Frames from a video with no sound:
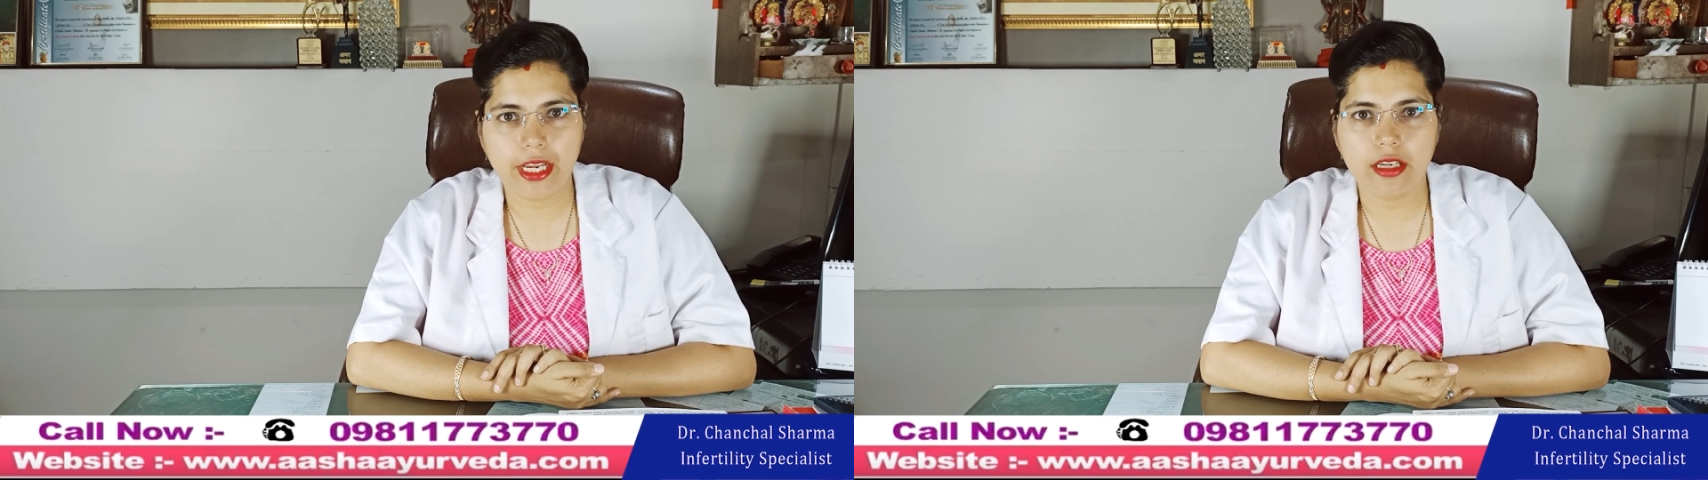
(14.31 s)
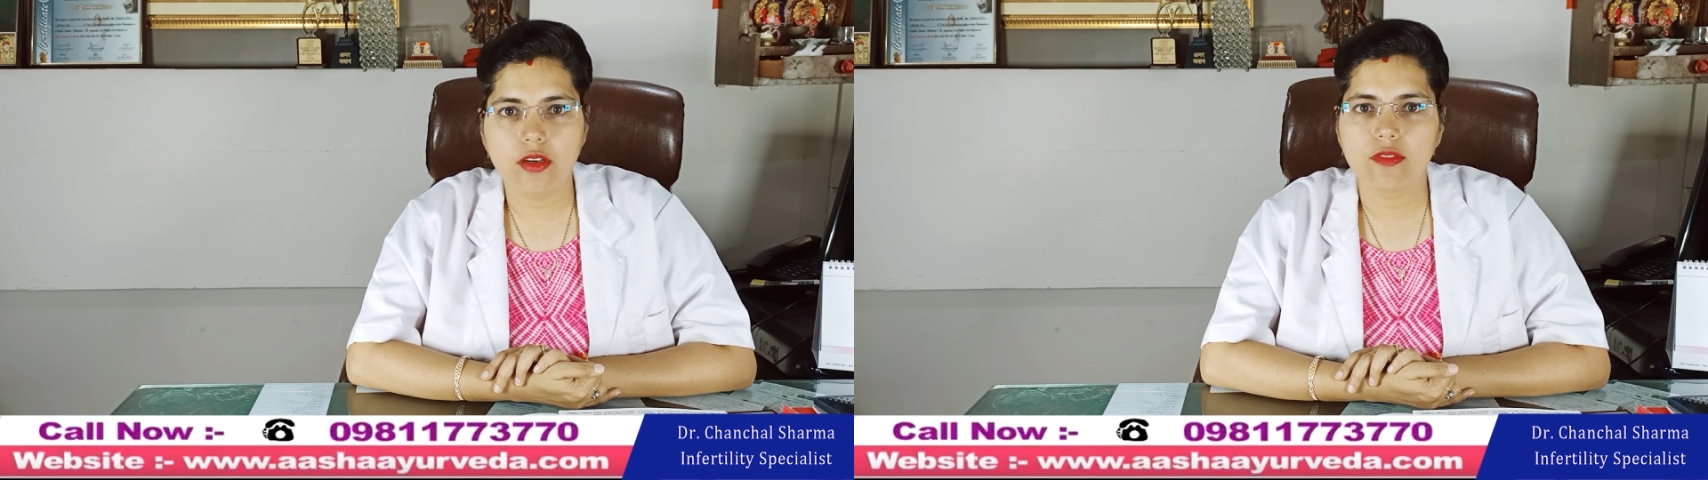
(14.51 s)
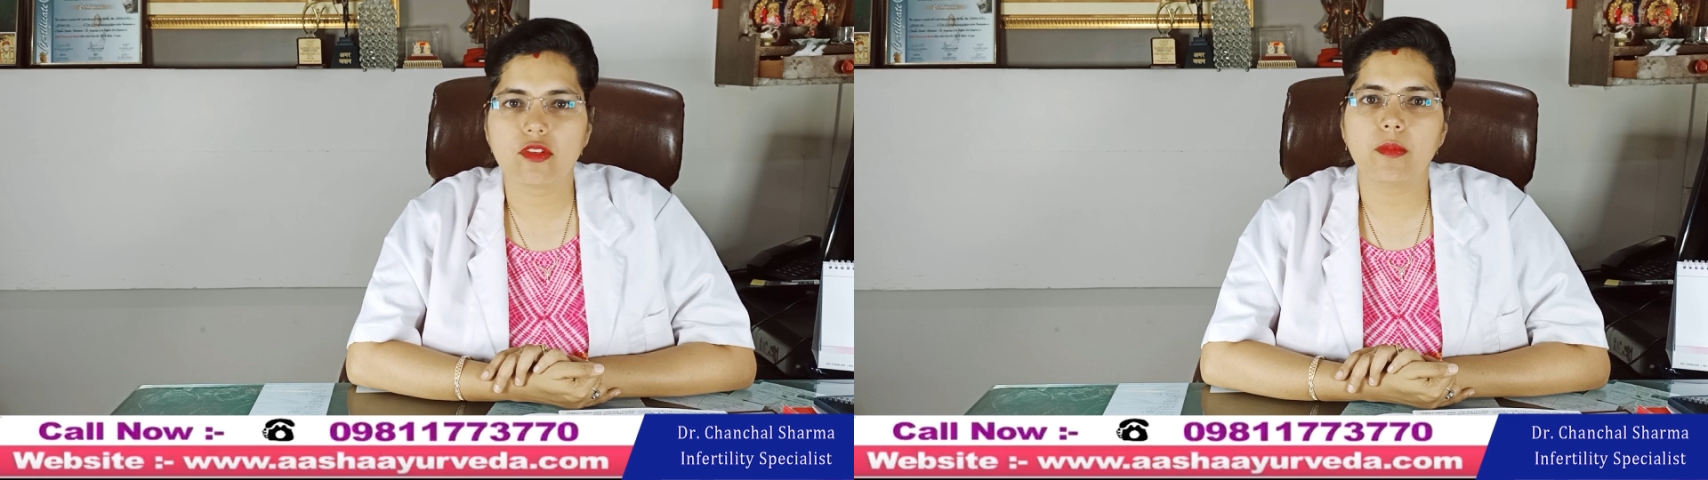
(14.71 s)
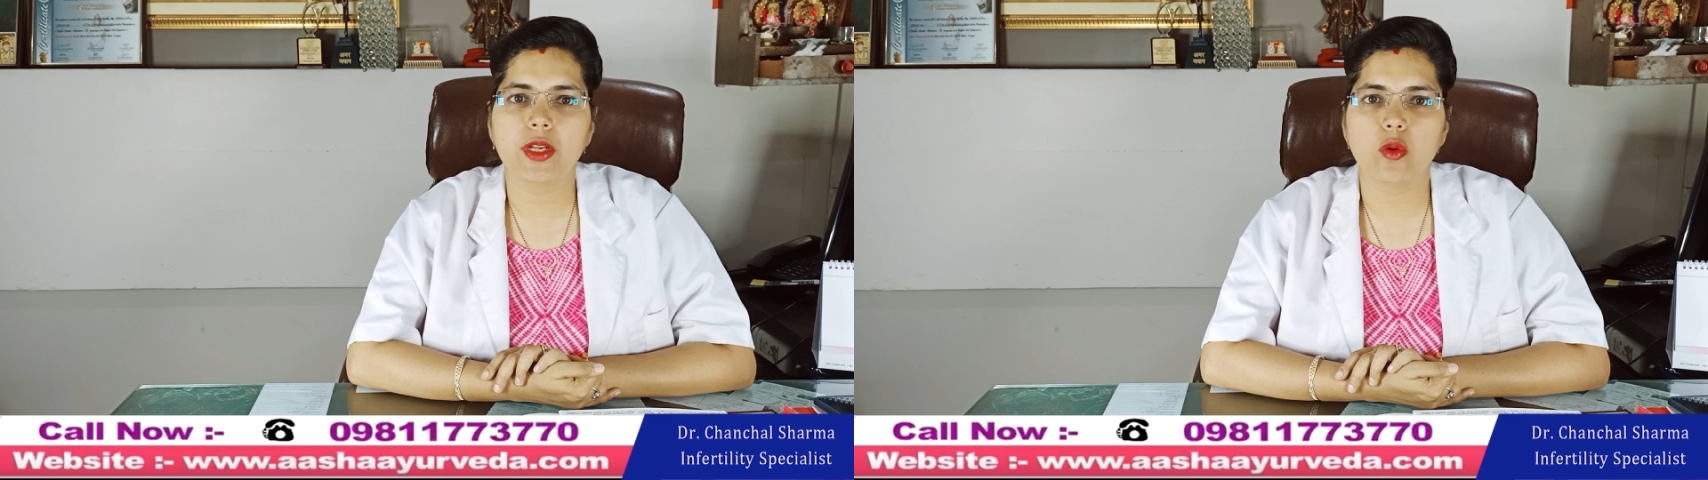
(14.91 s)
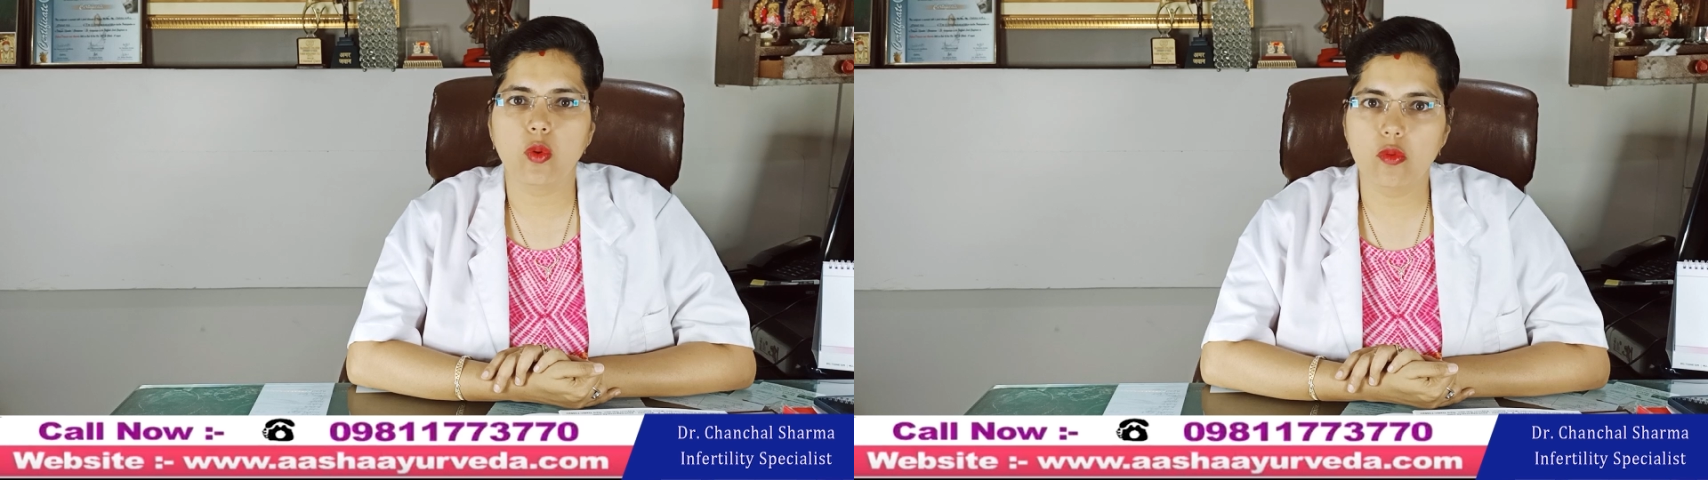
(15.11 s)
from an
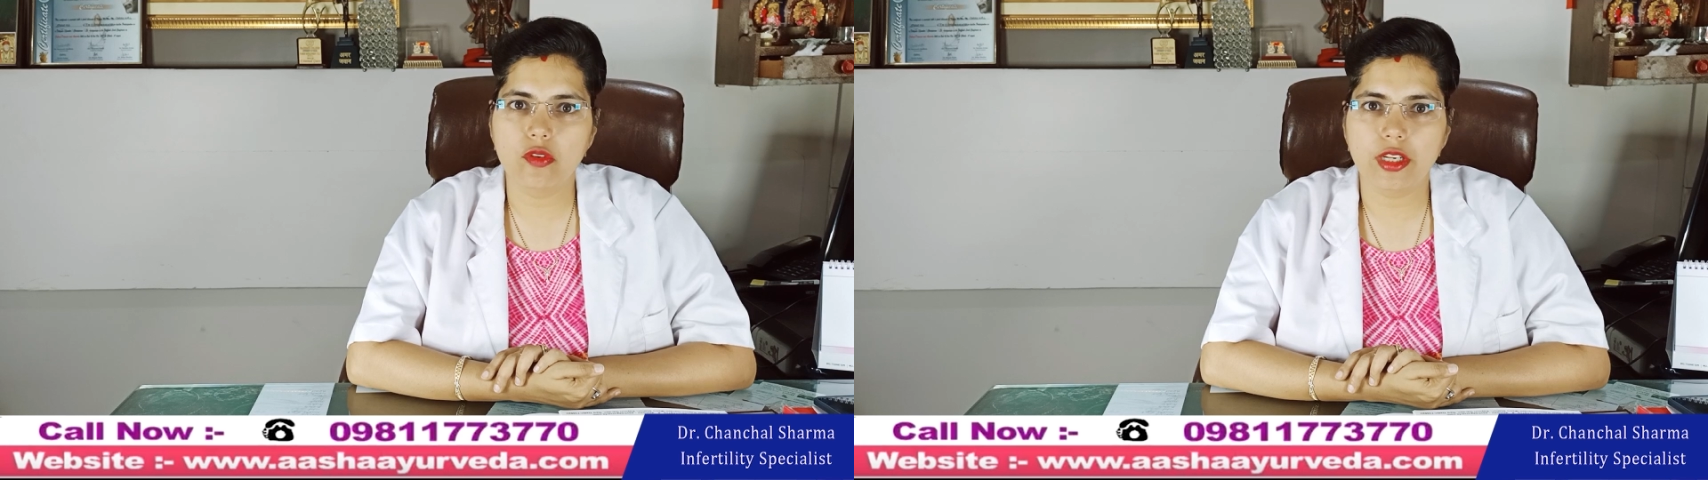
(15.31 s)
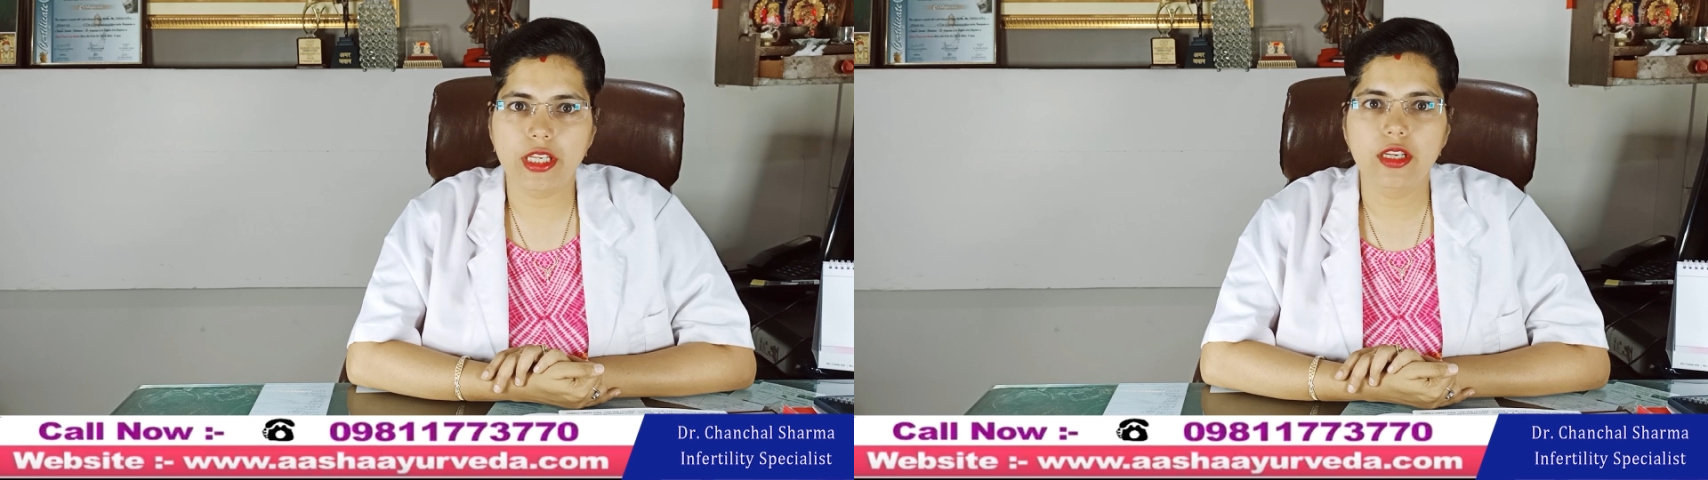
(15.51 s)
ovary